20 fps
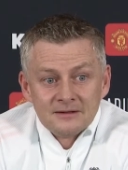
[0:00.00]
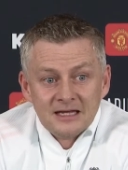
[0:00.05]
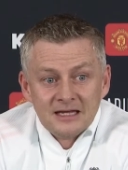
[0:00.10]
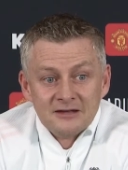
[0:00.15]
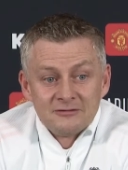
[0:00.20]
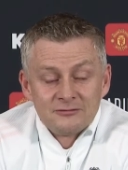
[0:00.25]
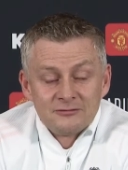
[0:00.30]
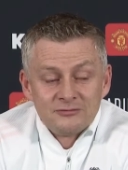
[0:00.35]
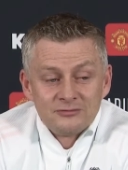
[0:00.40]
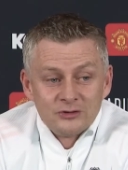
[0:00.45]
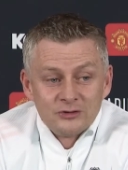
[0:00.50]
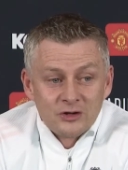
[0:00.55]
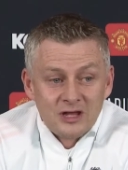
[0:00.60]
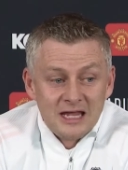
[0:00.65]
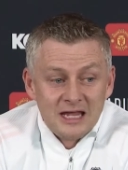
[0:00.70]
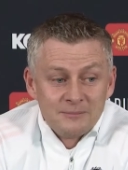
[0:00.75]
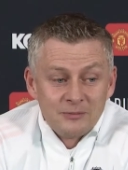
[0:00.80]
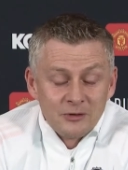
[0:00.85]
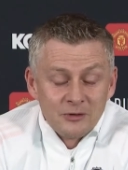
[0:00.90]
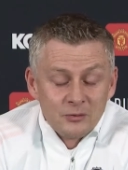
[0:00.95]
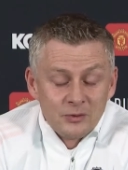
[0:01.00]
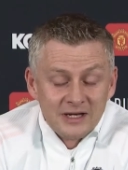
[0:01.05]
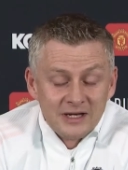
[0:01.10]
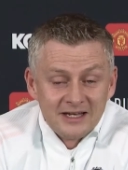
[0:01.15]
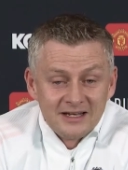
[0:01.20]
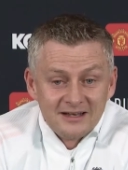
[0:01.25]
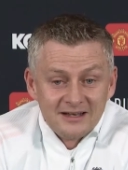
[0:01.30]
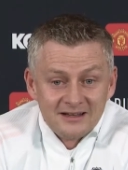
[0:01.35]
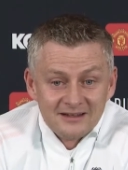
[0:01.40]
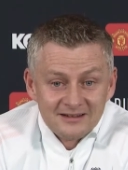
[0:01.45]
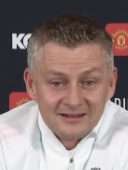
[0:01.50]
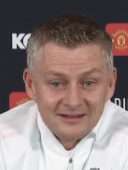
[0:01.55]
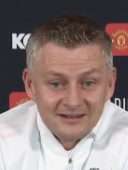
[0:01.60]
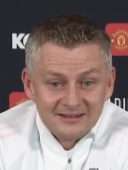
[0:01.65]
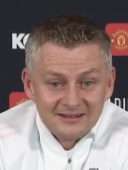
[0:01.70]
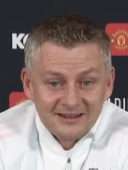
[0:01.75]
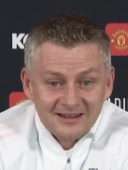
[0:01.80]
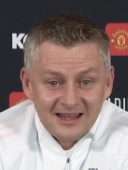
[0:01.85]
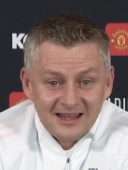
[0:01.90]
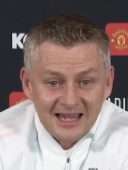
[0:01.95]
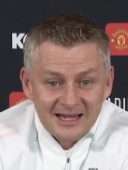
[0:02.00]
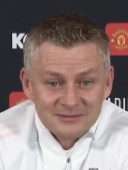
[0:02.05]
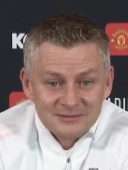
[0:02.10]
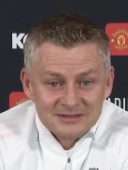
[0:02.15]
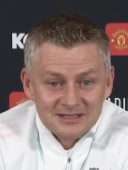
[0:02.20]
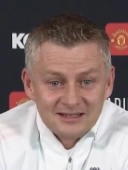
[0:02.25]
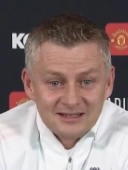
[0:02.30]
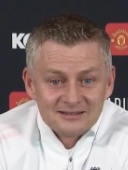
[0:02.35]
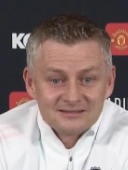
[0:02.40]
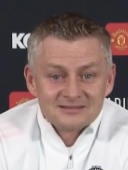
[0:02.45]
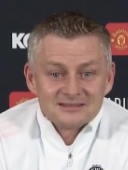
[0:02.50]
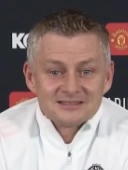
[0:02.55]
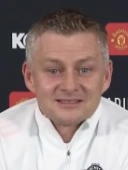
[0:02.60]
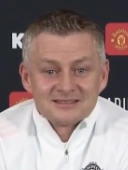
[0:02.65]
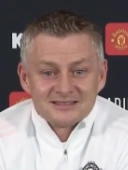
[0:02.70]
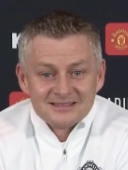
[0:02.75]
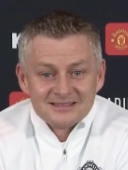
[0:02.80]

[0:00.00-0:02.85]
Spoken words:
if you keep on winning the games that